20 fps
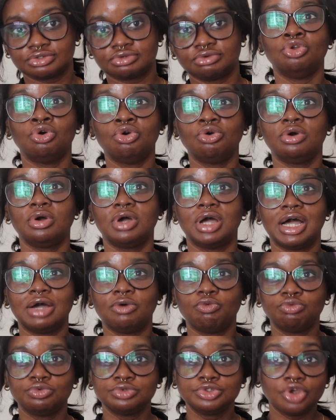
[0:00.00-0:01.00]
Know
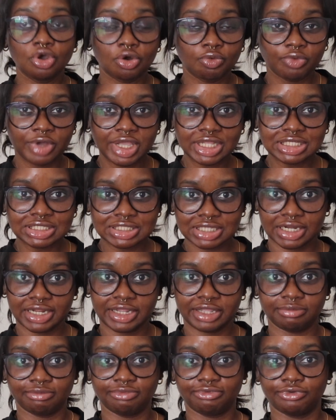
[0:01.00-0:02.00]
your wait
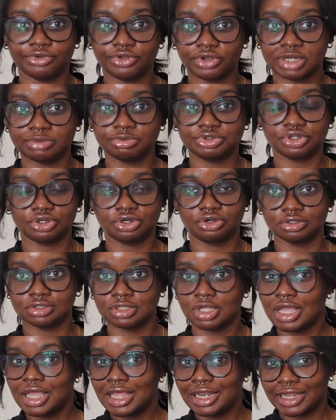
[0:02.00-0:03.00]
time for your admission, because
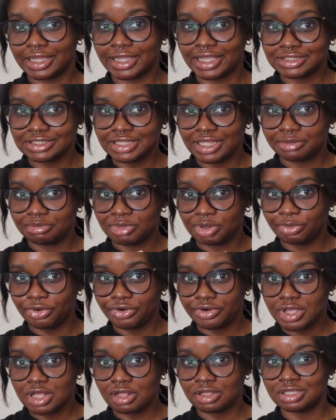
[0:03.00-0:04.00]
like I said,
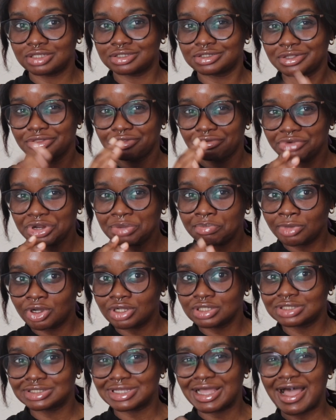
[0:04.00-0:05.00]
Memorial is 3
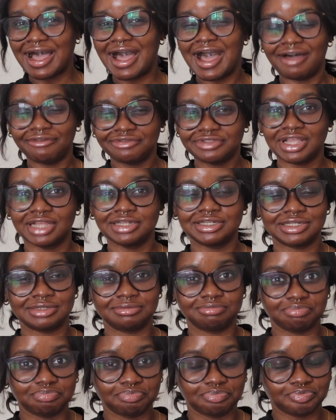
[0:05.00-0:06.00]
months after the
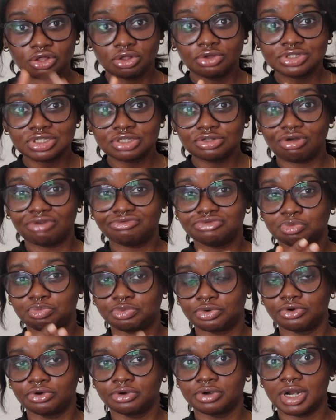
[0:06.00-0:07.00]
closing of the
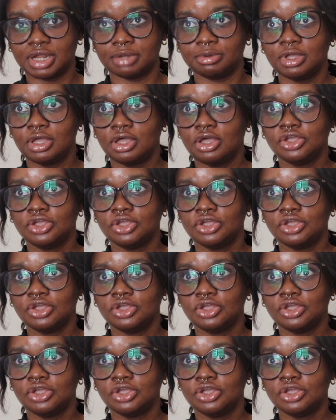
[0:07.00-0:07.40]
program.